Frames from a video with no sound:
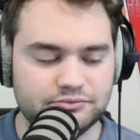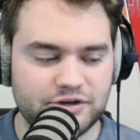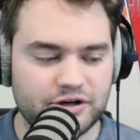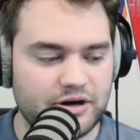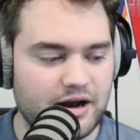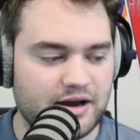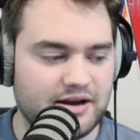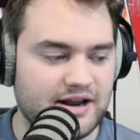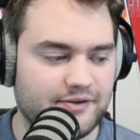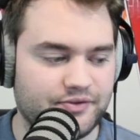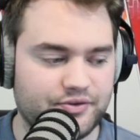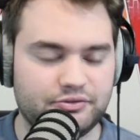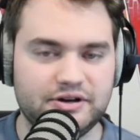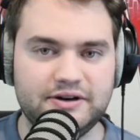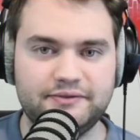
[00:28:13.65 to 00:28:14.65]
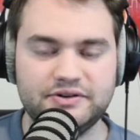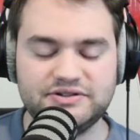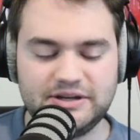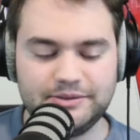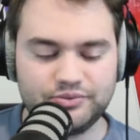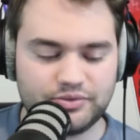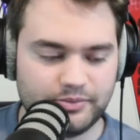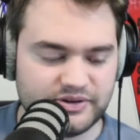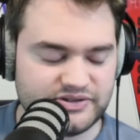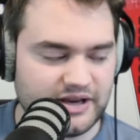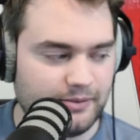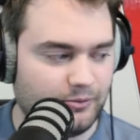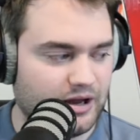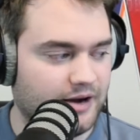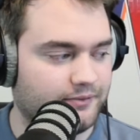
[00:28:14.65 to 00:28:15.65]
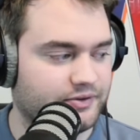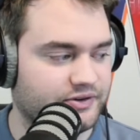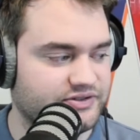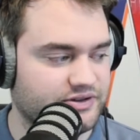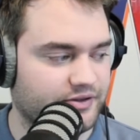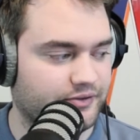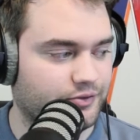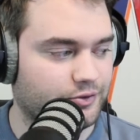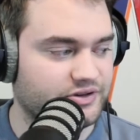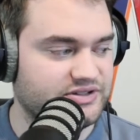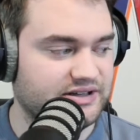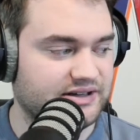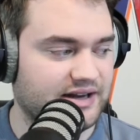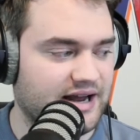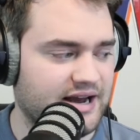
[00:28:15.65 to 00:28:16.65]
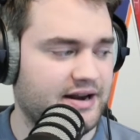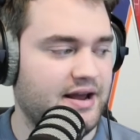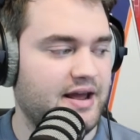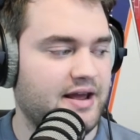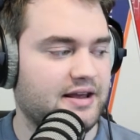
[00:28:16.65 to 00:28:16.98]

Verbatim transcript: You're not going to have three different teams from the same conference on the four seed line.